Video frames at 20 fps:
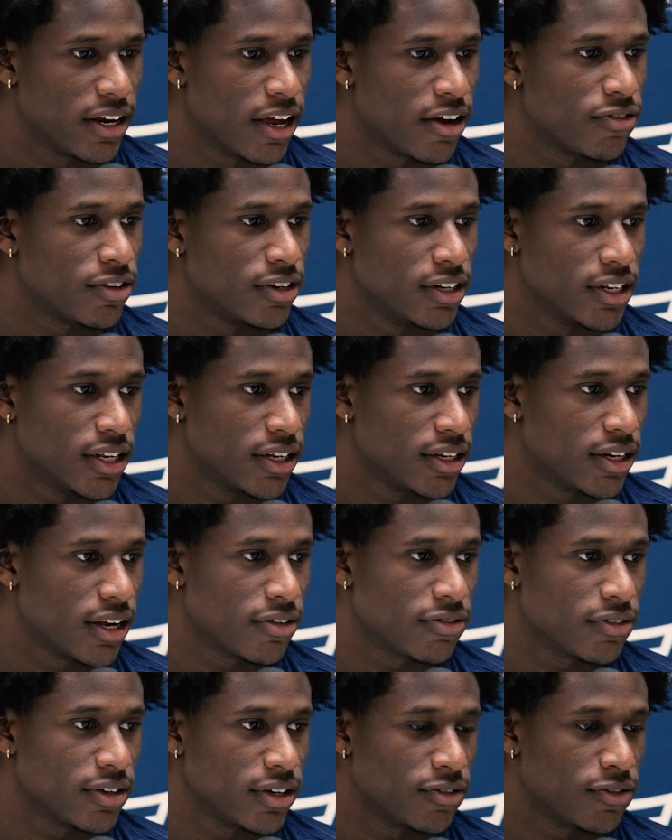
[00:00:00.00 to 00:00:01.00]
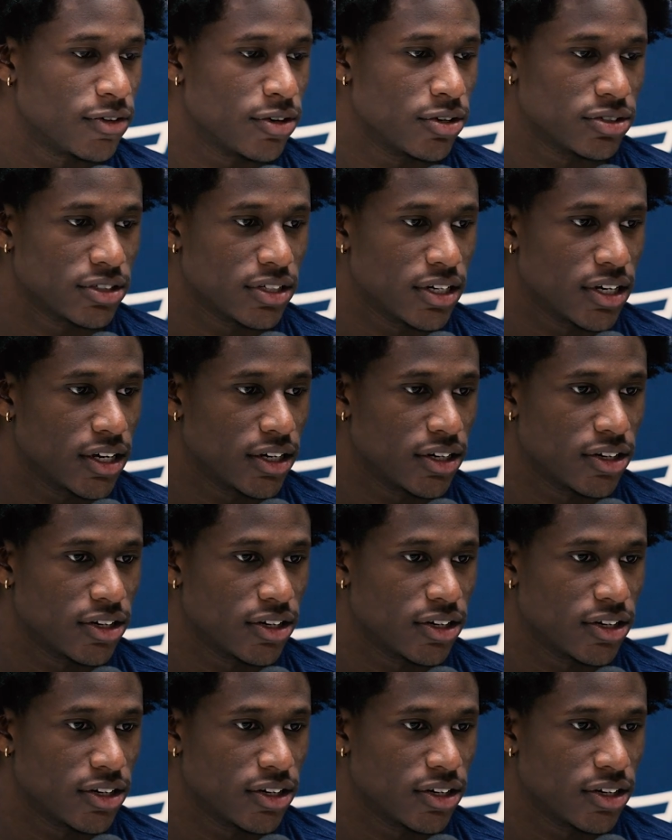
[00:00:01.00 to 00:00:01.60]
Definitely mm-hmm. feels good.